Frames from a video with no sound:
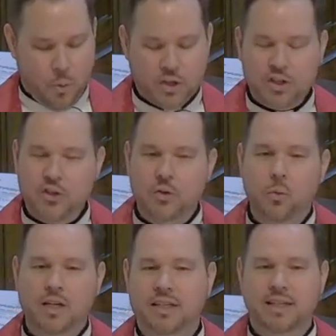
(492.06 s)
What are
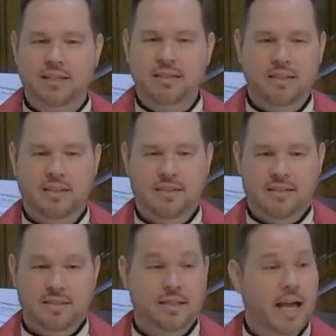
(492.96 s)
you willing
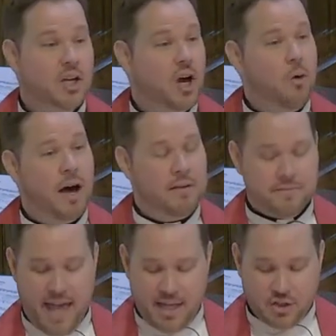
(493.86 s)
to let go
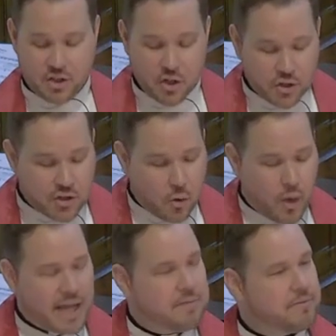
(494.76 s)
of and turn
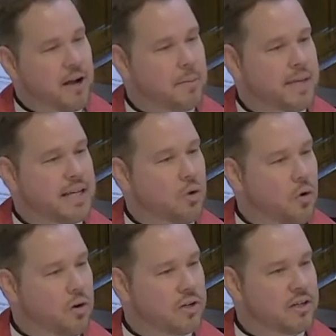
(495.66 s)
away from in
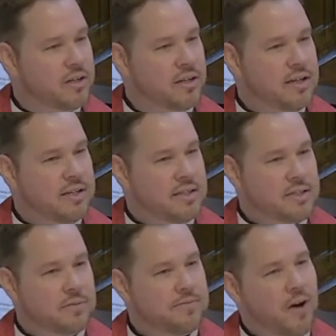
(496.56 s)
order
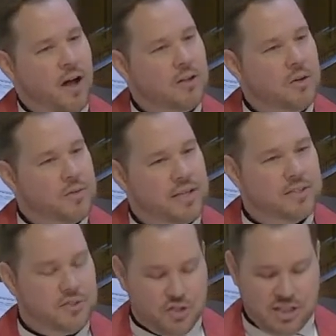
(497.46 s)
to follow
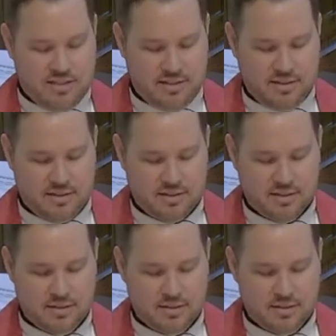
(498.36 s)
this Jesus?